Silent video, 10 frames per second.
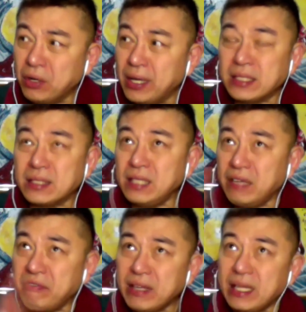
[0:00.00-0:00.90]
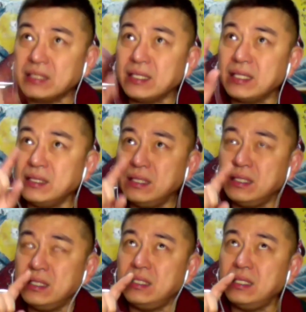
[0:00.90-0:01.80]
No, it's deep, it's a,
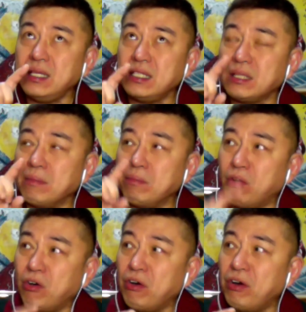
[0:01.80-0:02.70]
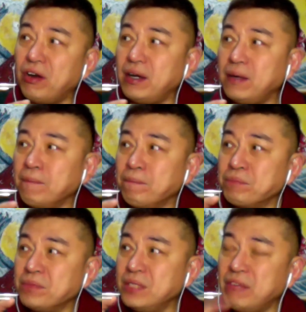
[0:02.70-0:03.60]
it's a more
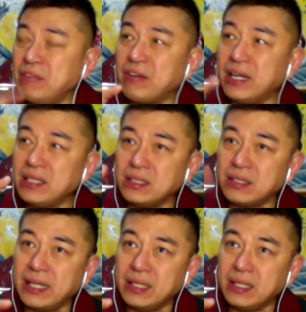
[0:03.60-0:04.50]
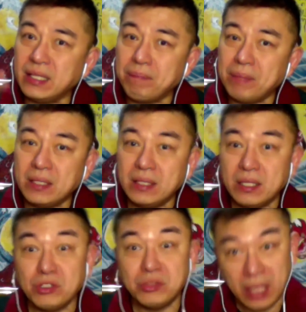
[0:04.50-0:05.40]
different strain than the P
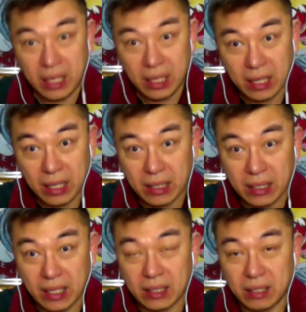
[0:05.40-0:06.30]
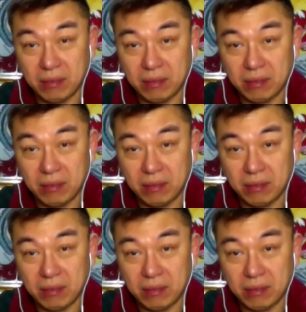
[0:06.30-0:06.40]
zero three, the